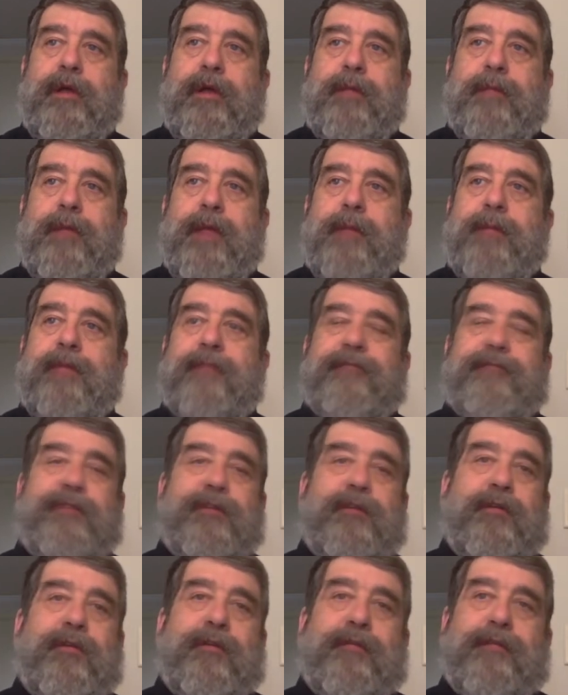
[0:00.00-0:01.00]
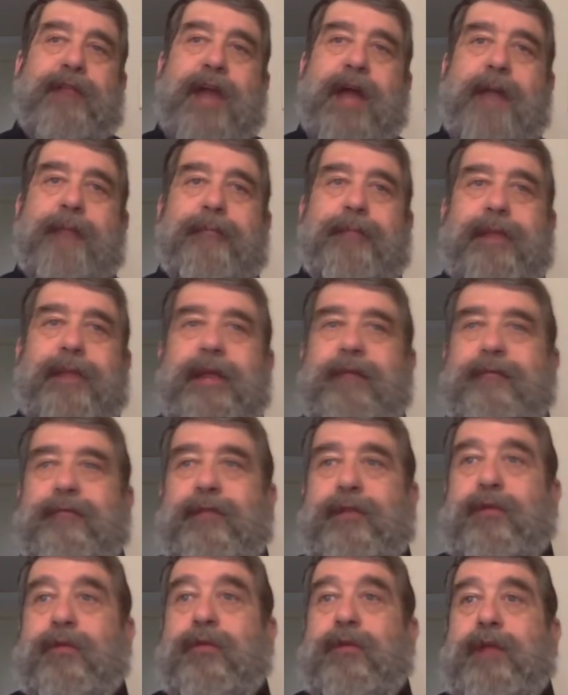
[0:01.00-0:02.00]
maybe fear of not being
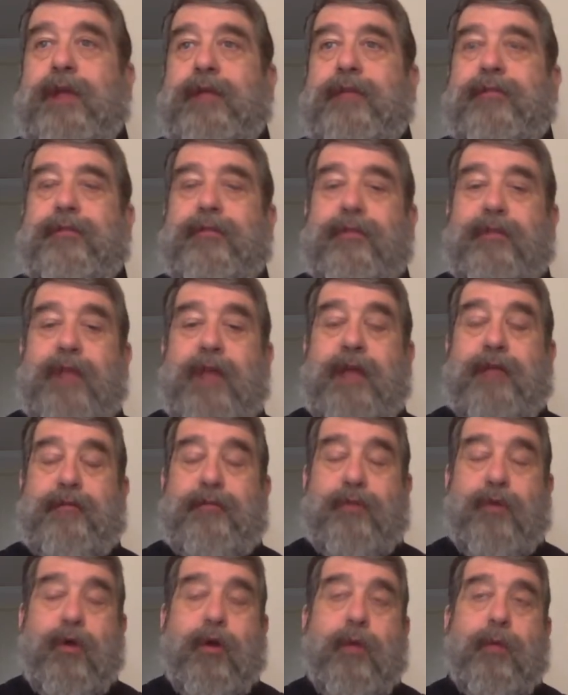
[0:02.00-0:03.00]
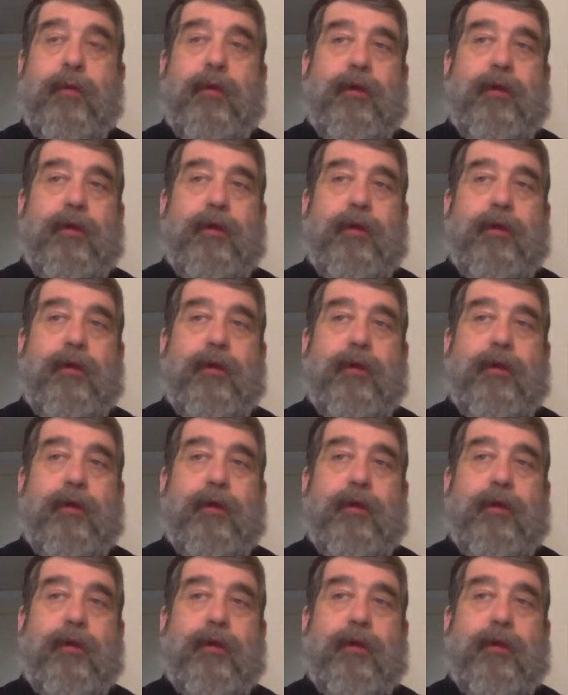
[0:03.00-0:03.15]
viewed as normal,